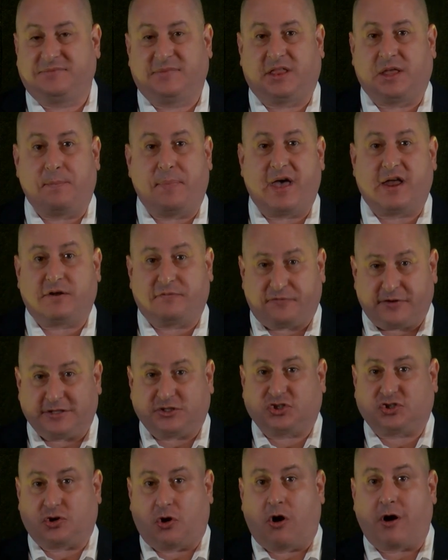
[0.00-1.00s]
The
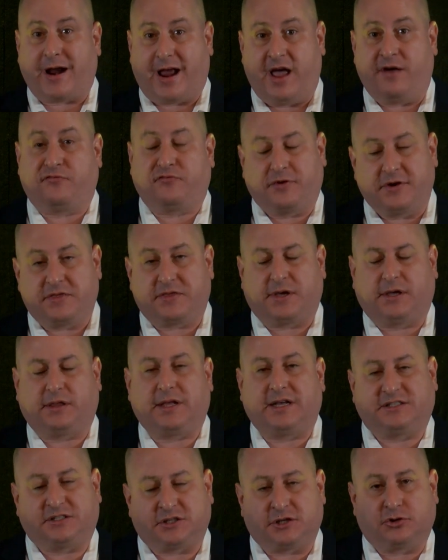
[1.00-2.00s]
benefits are everything
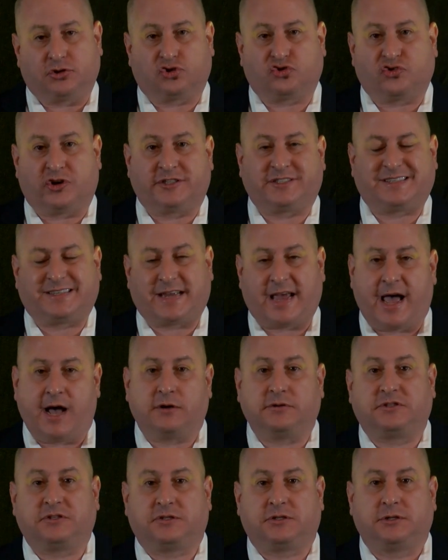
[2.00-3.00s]
that Zero Trust
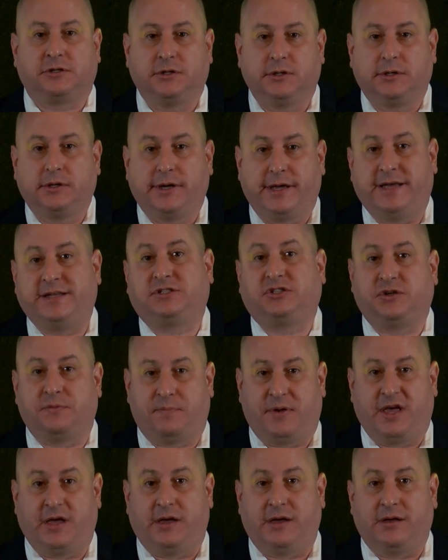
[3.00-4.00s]
touts it to
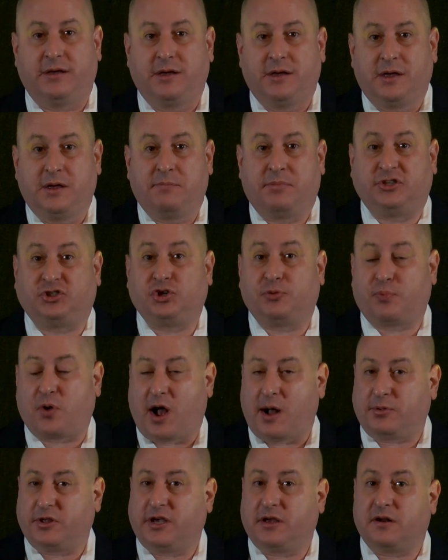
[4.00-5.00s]
be, but you're
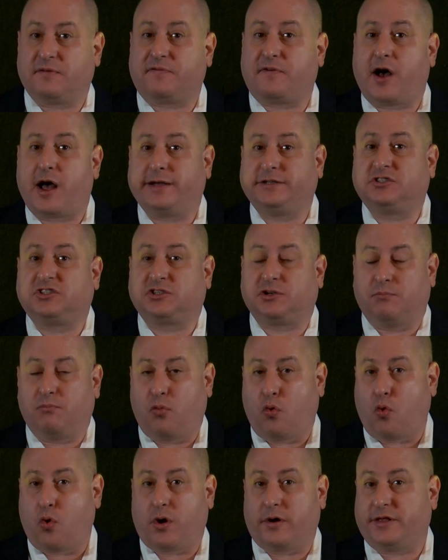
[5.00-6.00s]
probably going to find some
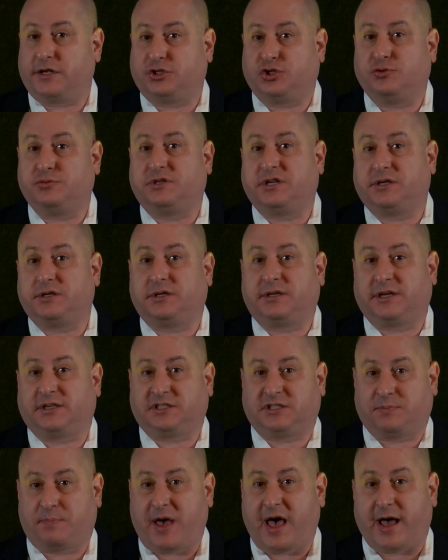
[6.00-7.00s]
more that you didn't
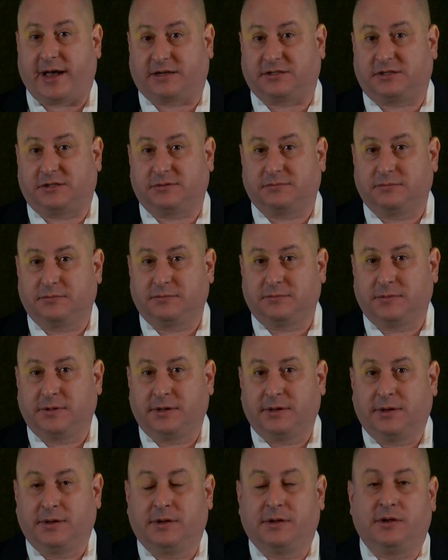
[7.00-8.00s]
expect.
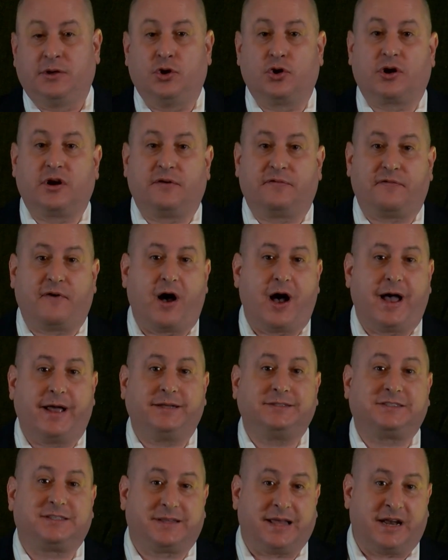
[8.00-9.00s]
You're going to
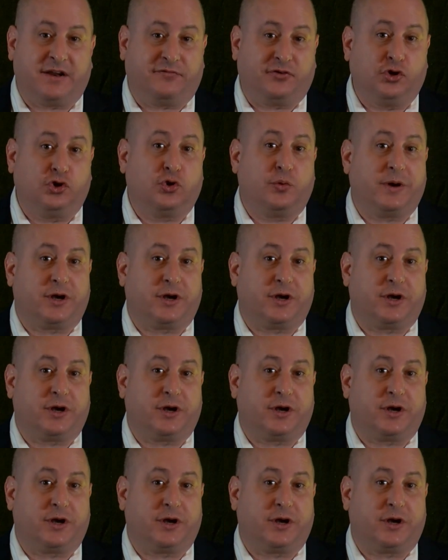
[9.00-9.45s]
find that if you do